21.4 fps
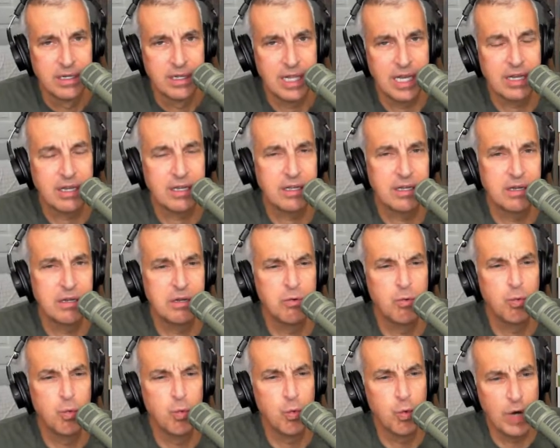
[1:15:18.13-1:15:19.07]
Like
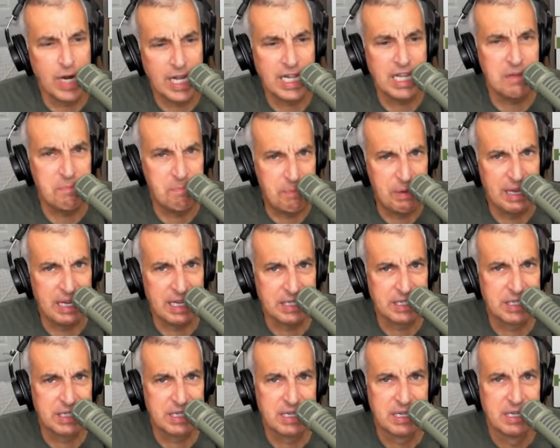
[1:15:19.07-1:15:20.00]
really
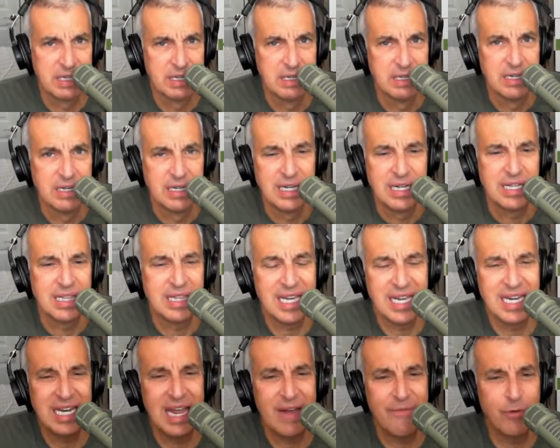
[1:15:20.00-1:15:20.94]
pissed.
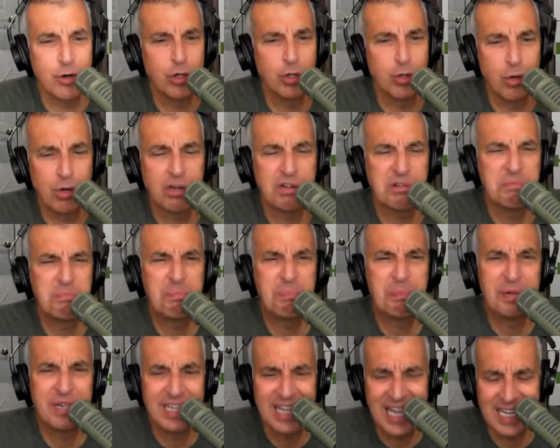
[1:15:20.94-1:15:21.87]
They never look
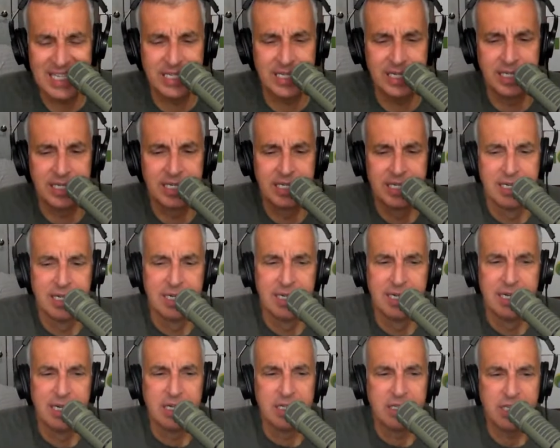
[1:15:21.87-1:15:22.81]
pleasant.
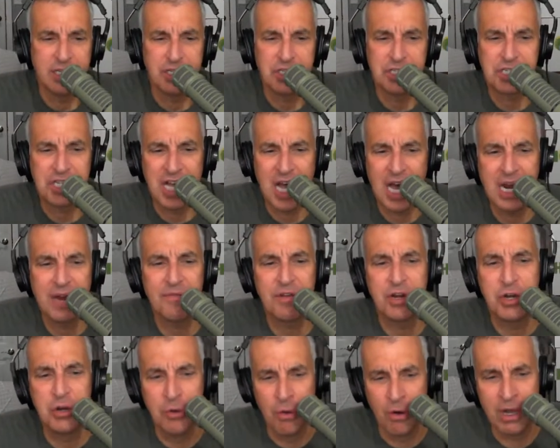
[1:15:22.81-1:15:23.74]
They just kind of
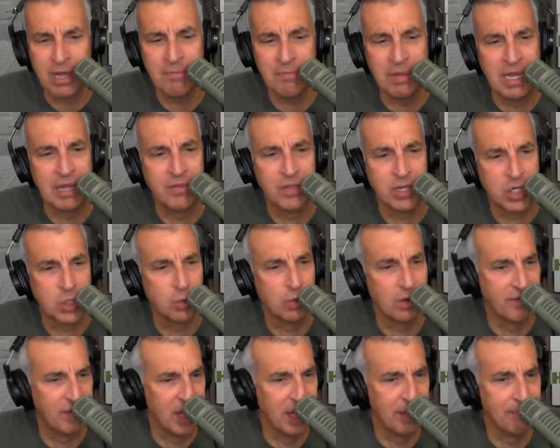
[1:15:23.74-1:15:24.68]
annoy me, the
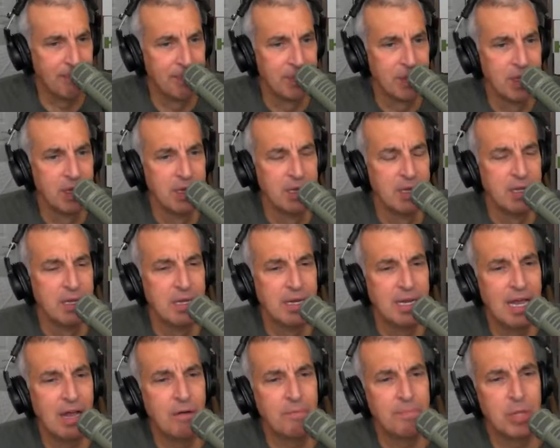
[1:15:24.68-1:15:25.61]
two of them.
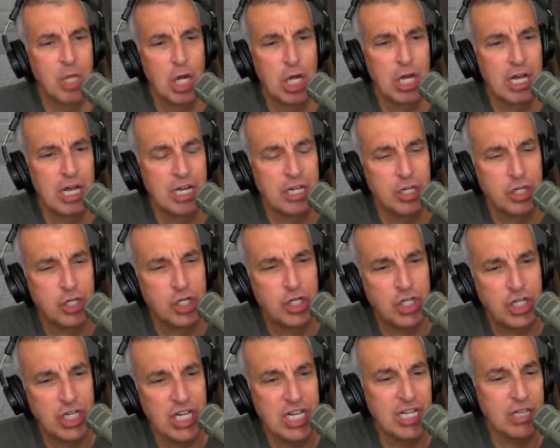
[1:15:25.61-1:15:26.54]
Now,
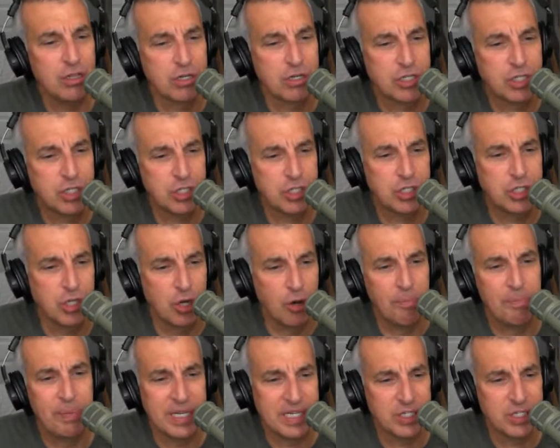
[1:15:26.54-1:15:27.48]
she looks
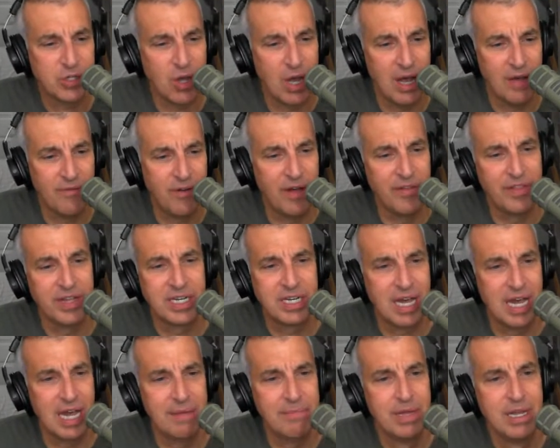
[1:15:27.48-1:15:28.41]
so pissed off all the
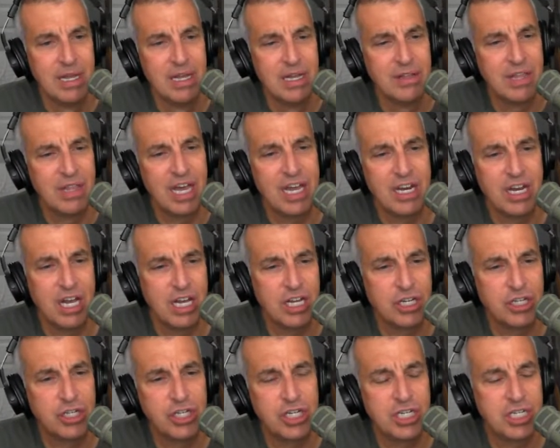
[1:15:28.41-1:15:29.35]
time
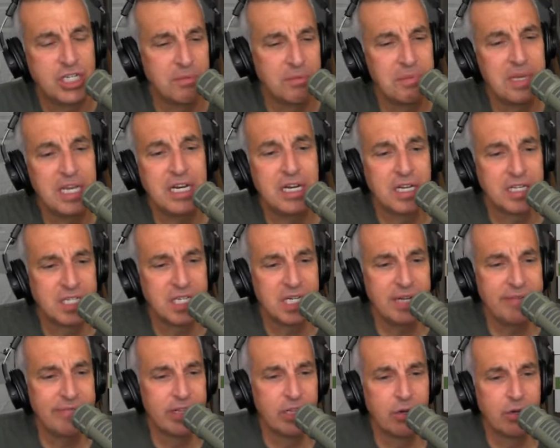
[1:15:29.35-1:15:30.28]
that she, to me,
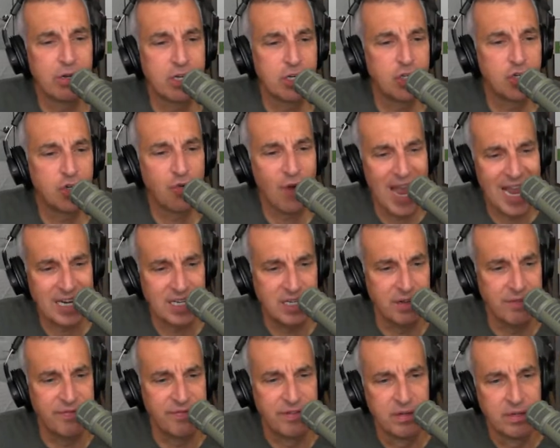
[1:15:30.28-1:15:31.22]
doesn't even look
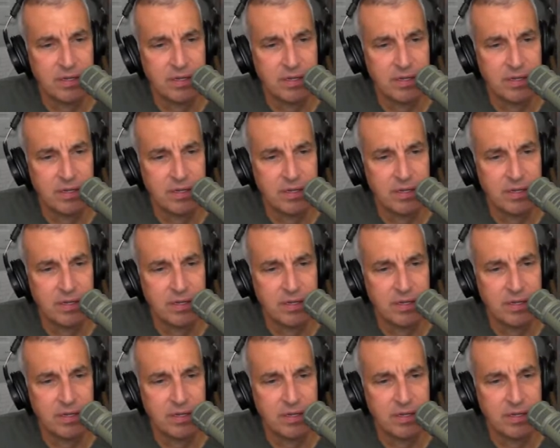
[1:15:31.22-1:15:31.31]
attractive.